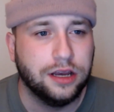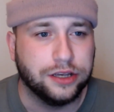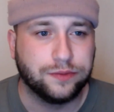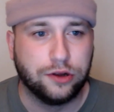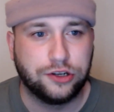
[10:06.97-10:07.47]

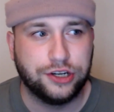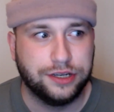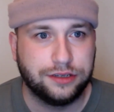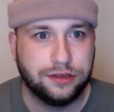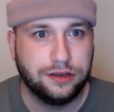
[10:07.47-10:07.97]
As much
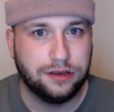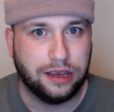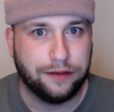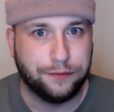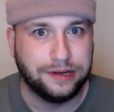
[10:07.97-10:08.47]
as
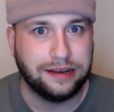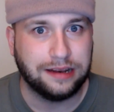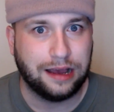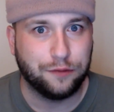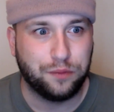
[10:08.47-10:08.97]
if we didn't
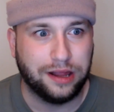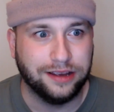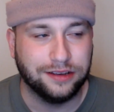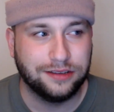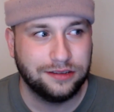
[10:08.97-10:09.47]
have
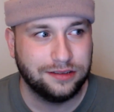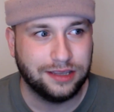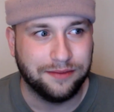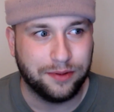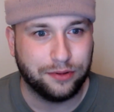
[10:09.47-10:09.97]
players,
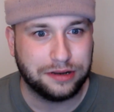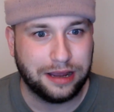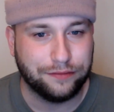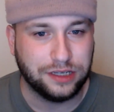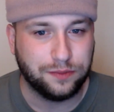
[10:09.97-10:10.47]
then we wouldn't
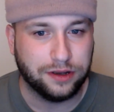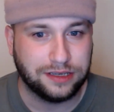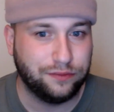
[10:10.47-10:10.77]
have esports.